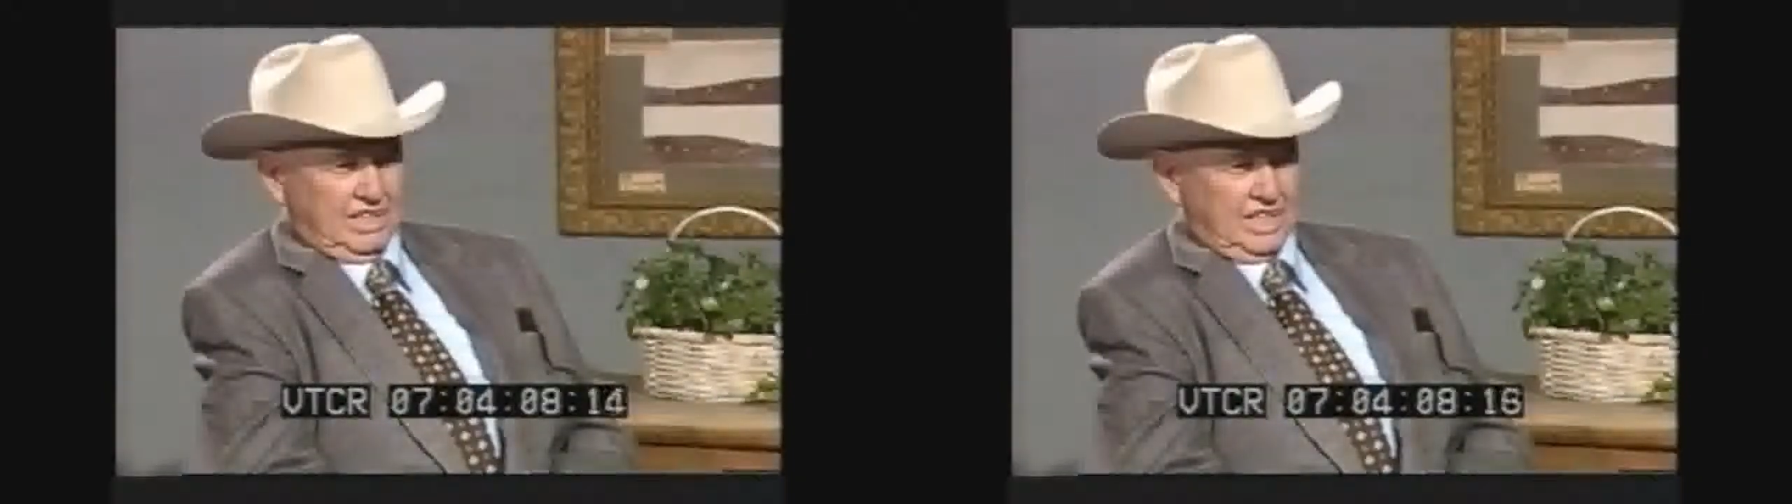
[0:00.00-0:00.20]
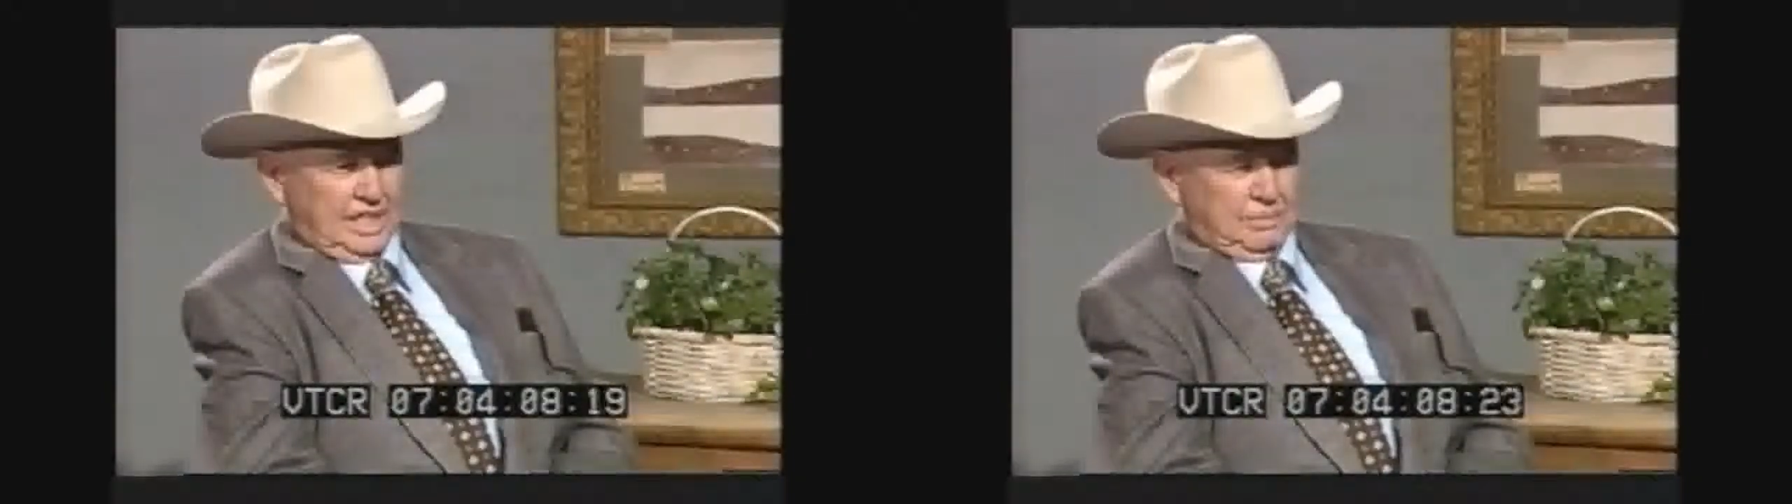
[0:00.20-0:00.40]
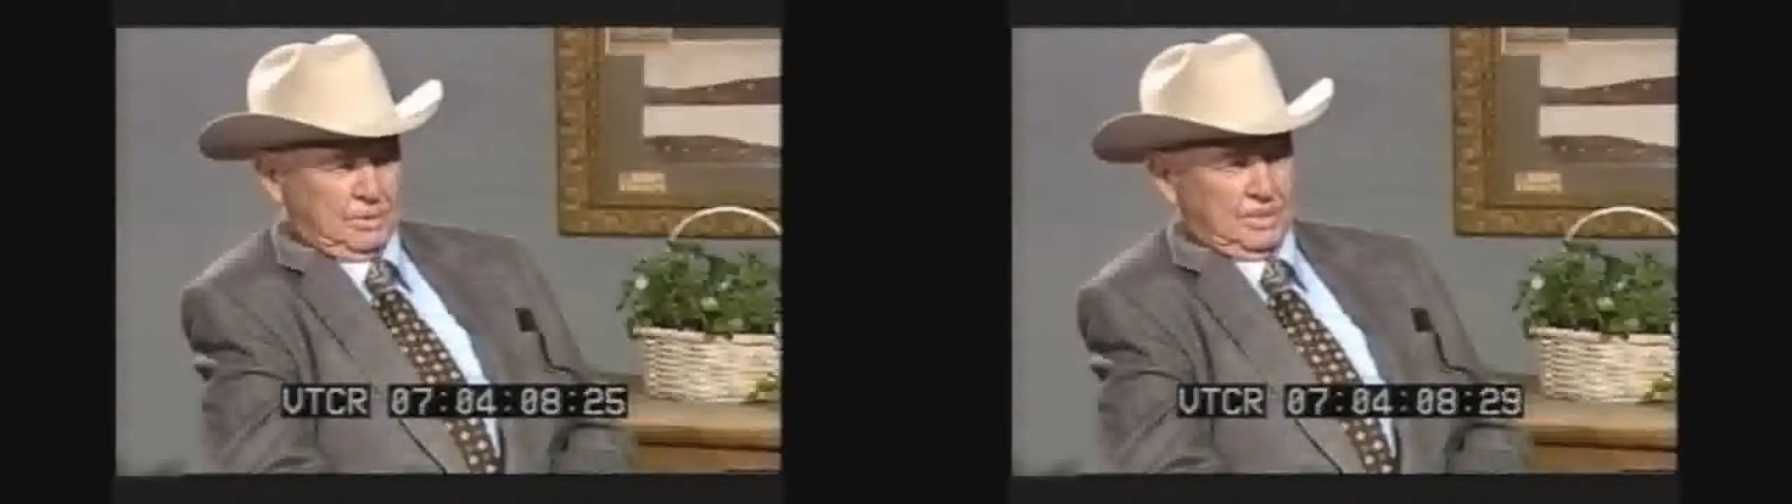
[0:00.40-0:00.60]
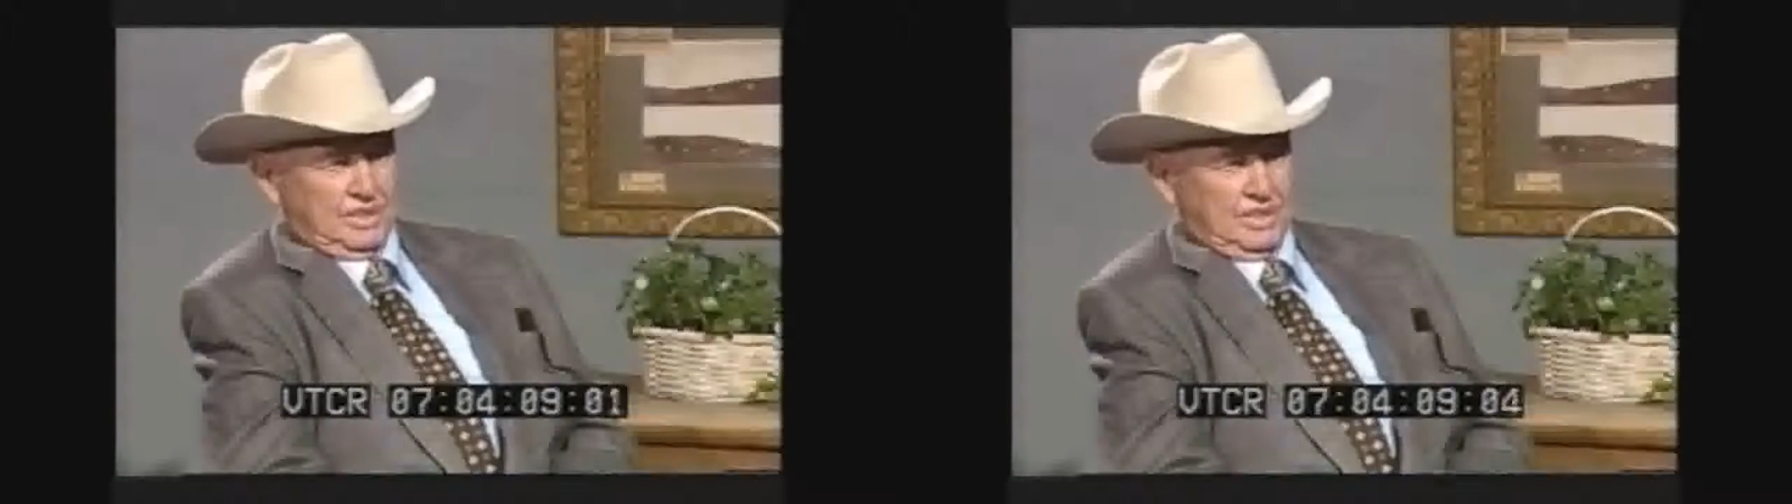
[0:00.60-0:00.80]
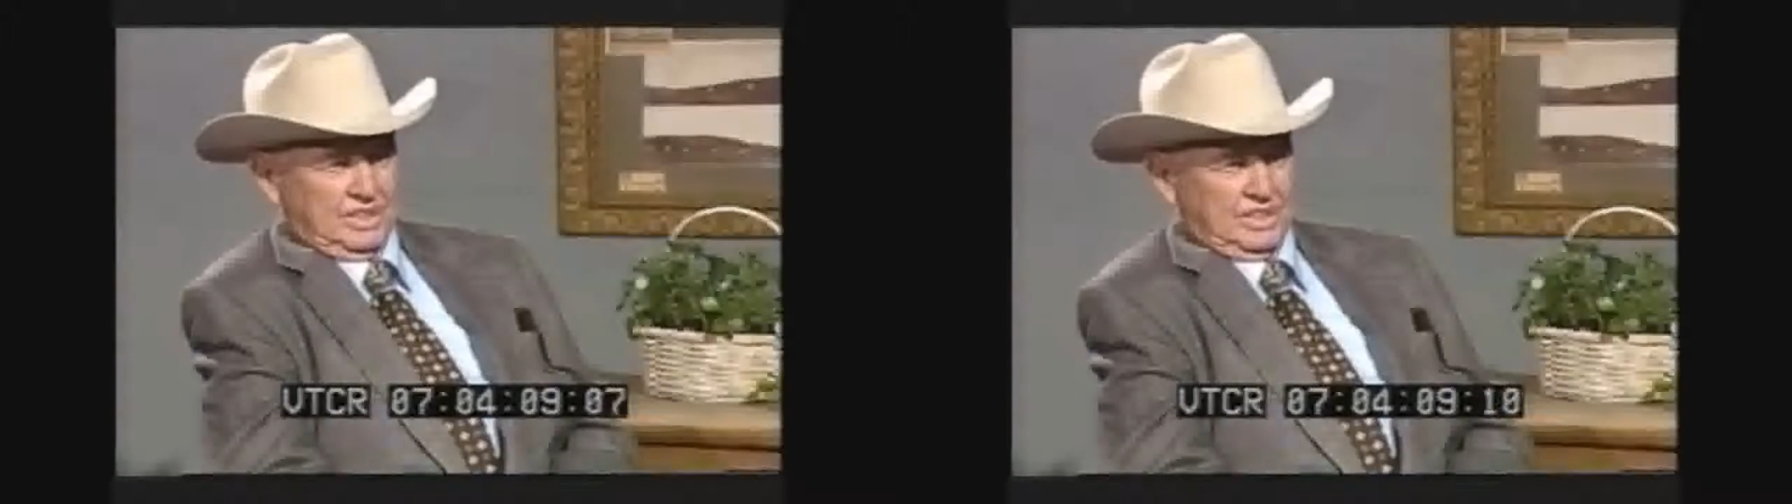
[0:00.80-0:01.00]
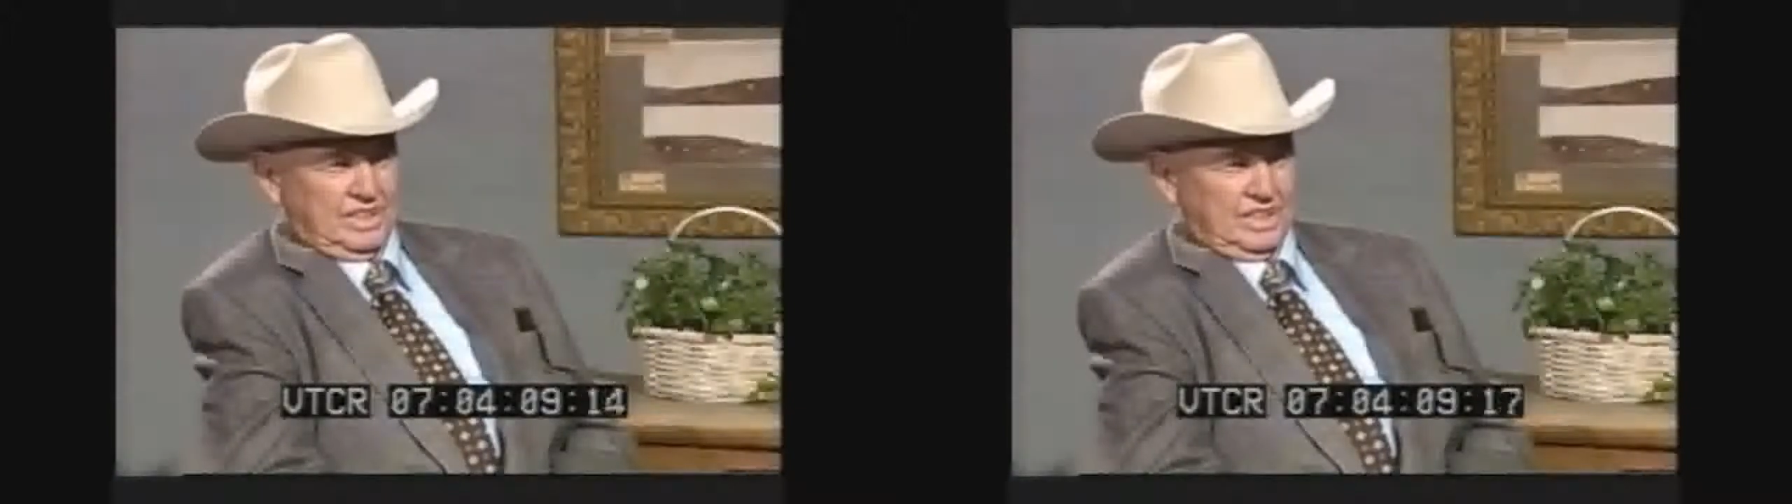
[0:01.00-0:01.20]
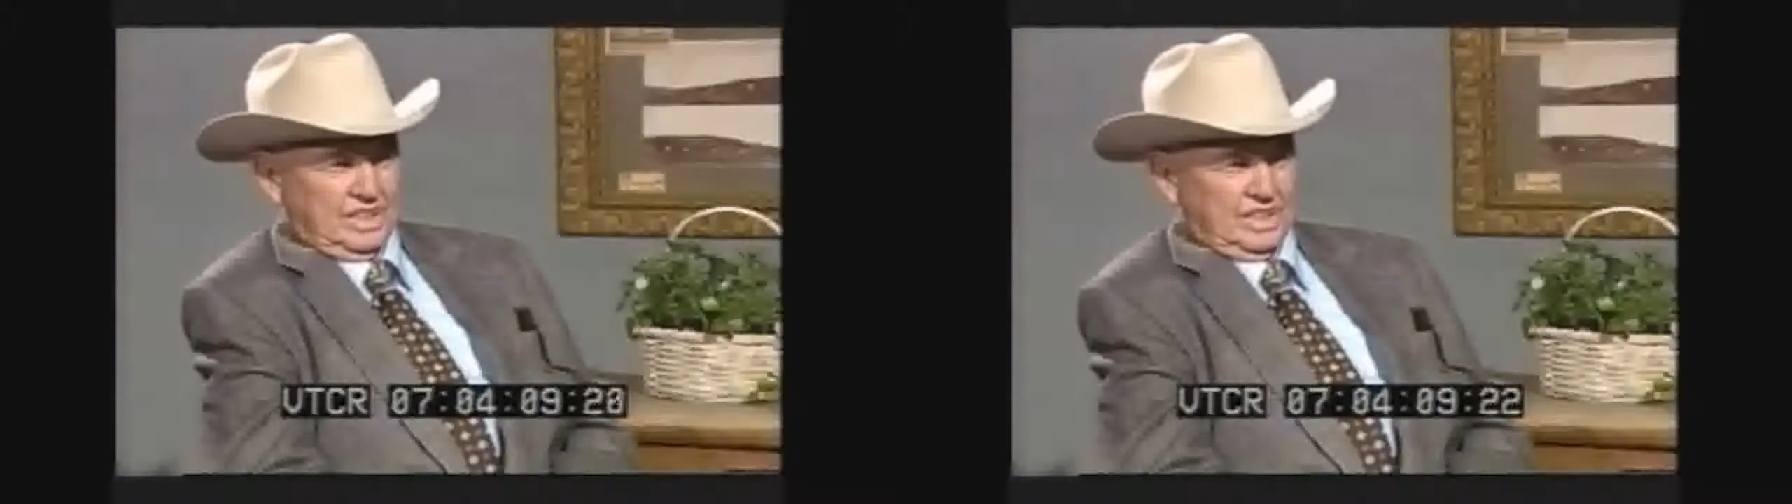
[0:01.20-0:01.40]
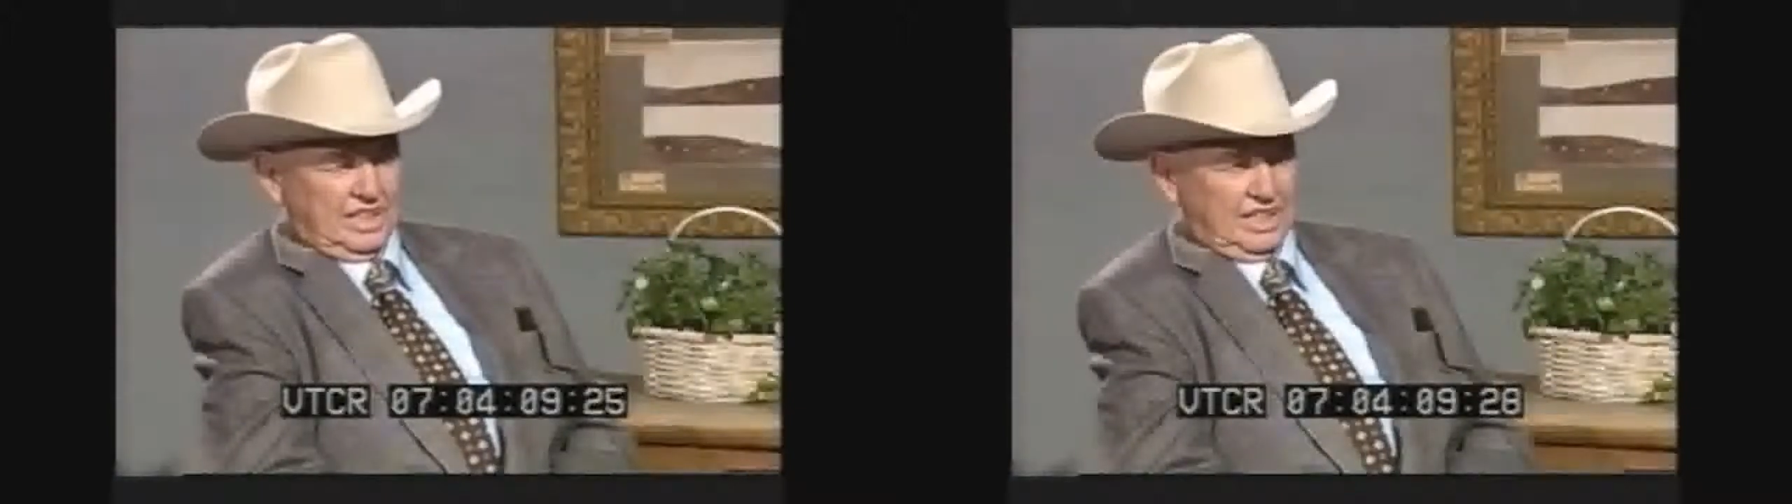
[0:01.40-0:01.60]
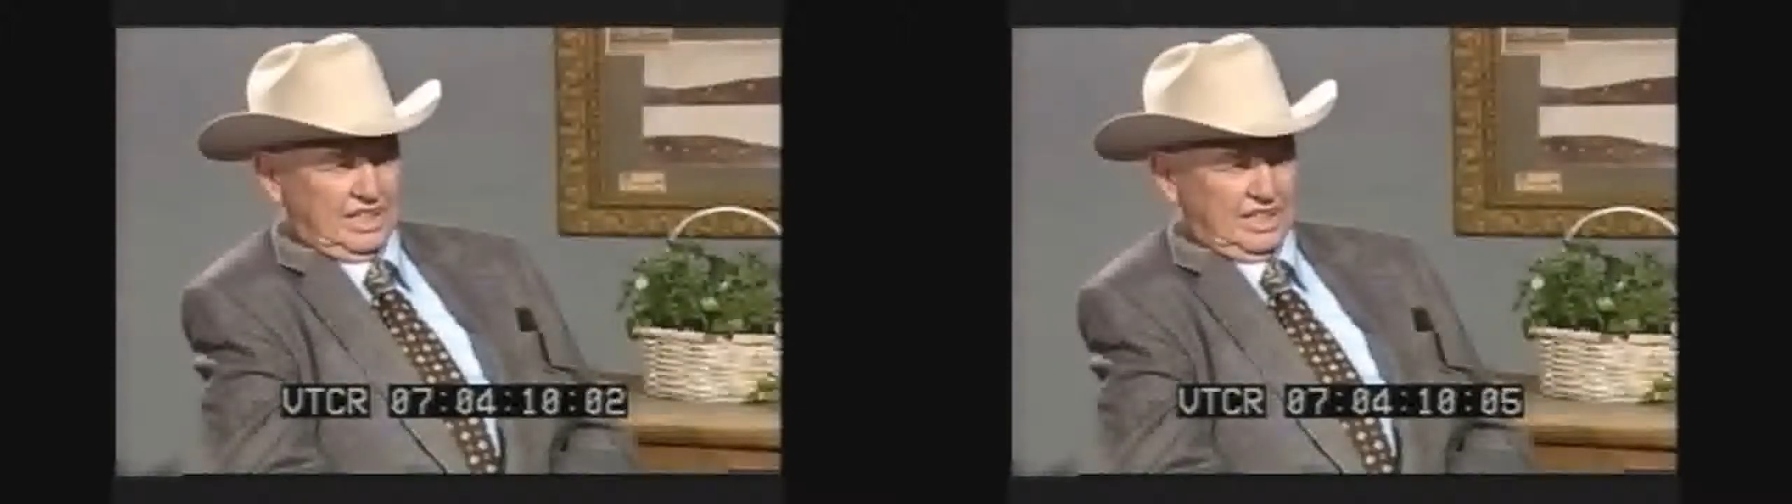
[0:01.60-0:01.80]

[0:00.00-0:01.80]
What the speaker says: Hamblen, and